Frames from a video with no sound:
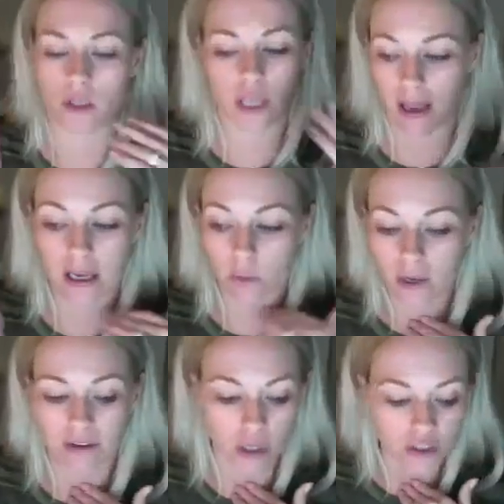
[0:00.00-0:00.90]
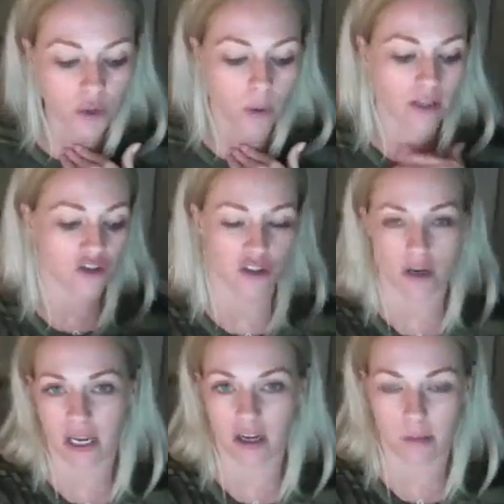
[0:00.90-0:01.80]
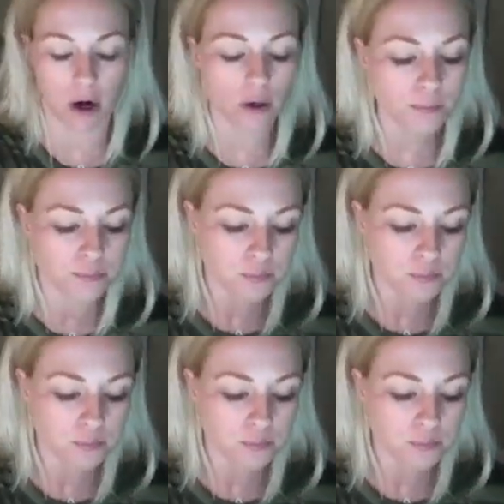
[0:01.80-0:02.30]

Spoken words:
Yeah, eat whatever else you want. Start again tomorrow.